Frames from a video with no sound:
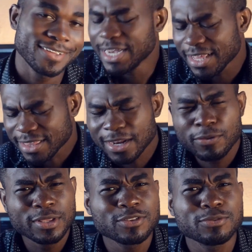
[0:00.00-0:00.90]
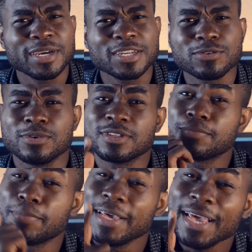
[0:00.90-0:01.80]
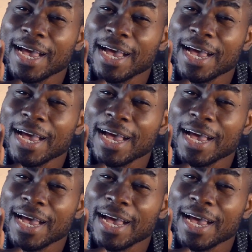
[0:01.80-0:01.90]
The other thing I wanted to mention was pay